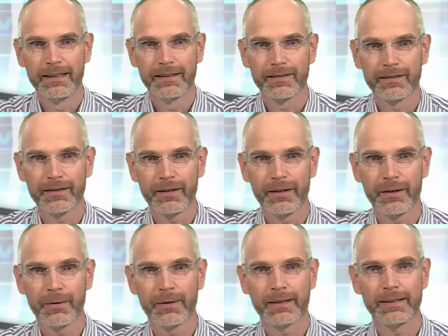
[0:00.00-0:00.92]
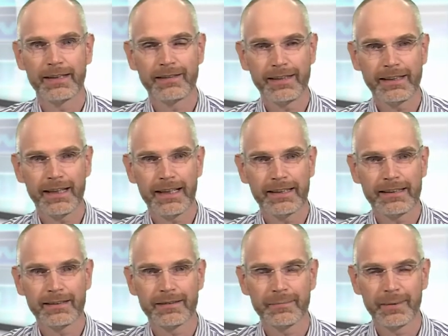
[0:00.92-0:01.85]
So the agenda
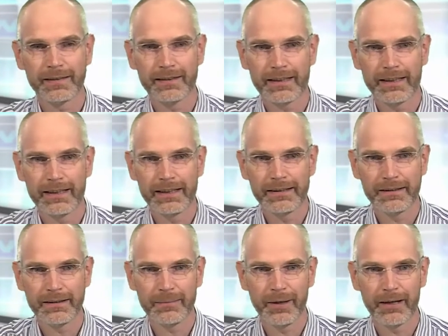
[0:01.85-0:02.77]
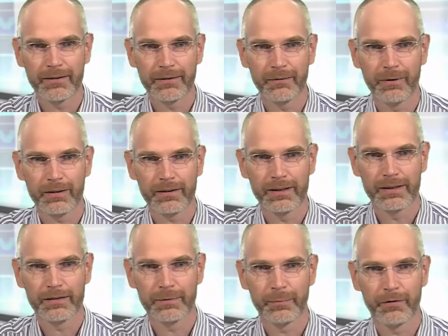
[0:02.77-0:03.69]
is basically about what
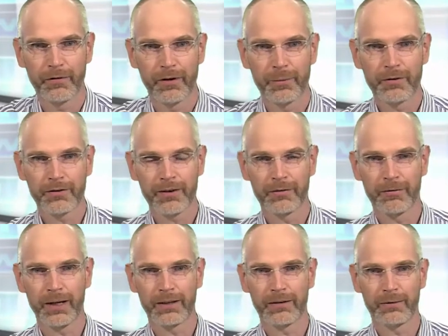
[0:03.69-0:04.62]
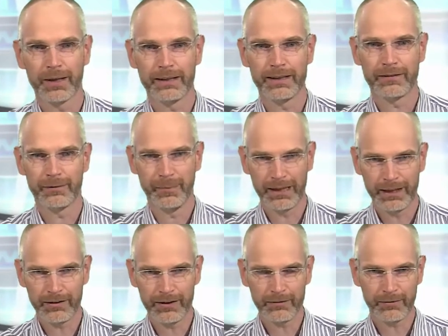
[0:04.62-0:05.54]
is performance and why do I need to
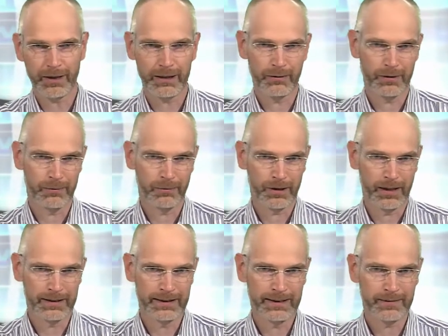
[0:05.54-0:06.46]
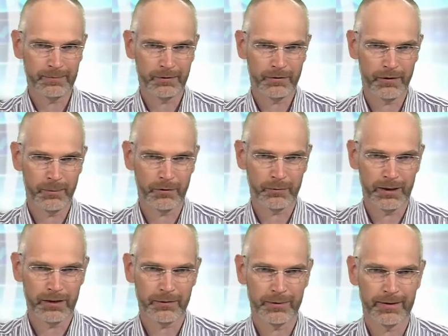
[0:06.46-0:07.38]
manage it, why would I need performance
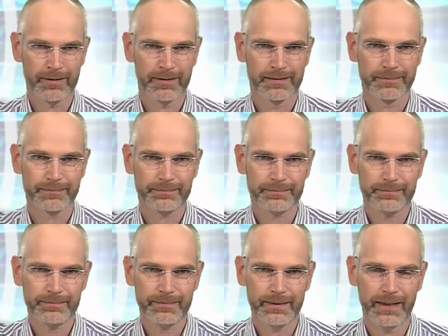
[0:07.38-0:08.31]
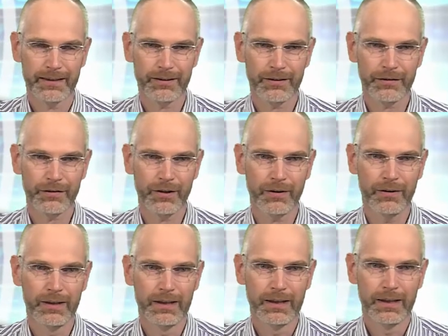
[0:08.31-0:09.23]
management, and also
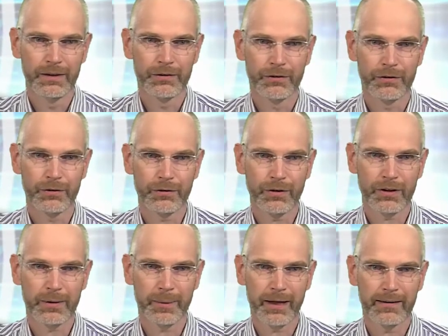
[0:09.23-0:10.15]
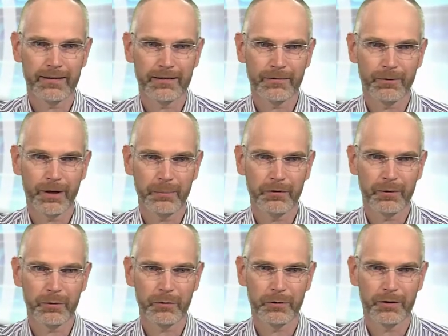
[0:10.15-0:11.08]
to talk about why
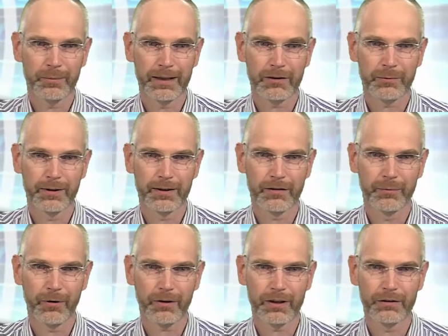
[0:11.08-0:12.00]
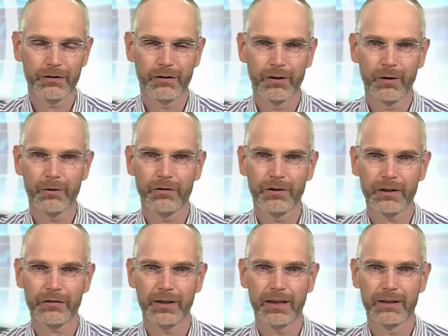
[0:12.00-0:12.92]
performance management is more than just load
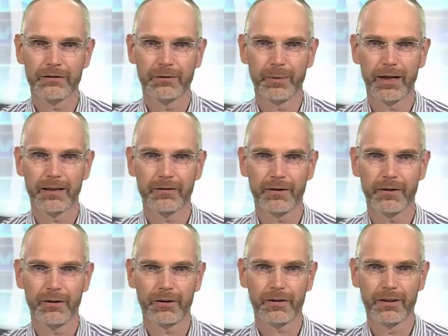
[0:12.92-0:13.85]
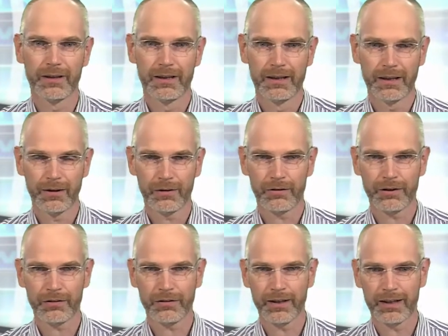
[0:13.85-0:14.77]
testing, as you might have heard. Load
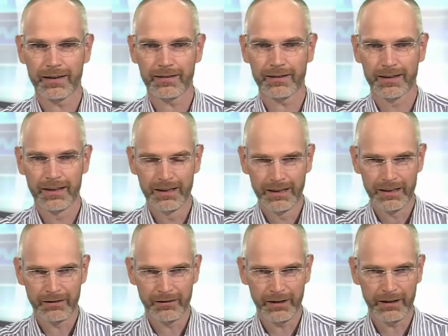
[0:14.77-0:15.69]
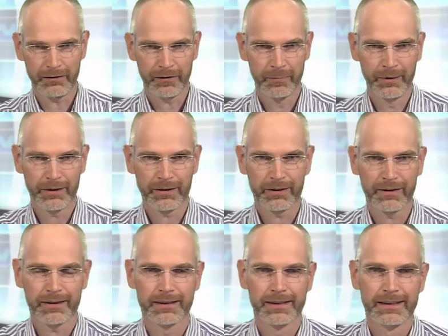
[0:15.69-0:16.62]
testing is a very
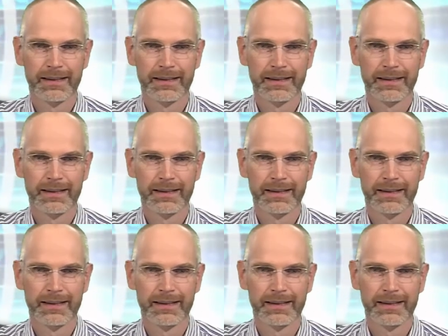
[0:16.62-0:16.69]
familiar